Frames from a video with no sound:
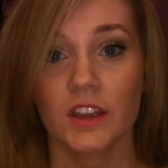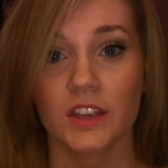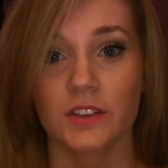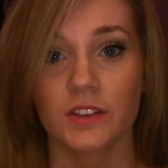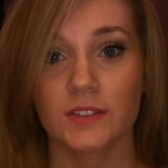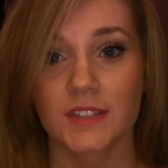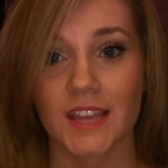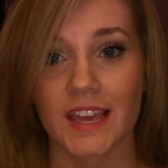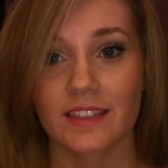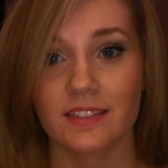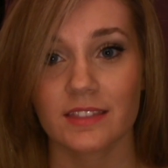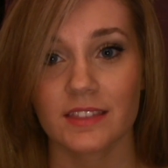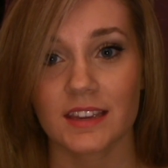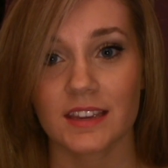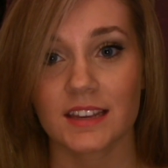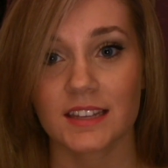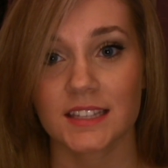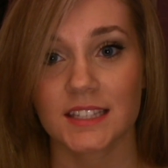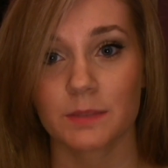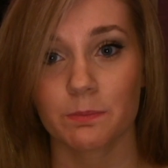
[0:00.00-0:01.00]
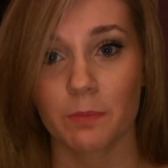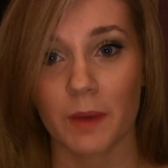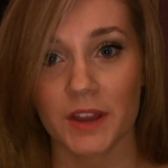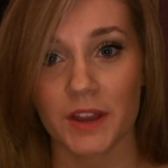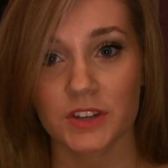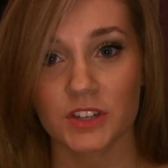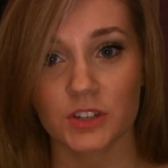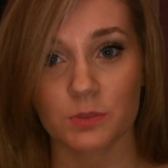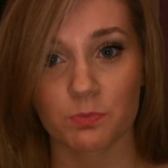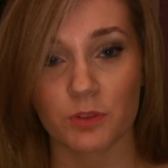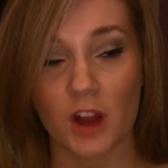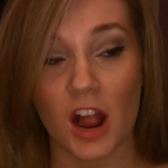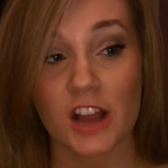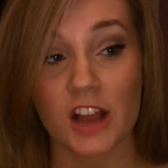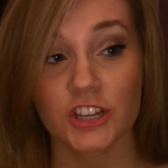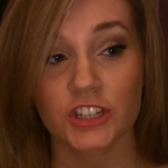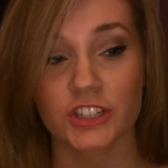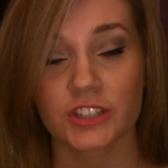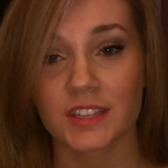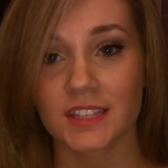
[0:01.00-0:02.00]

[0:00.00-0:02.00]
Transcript: using the sponge brush.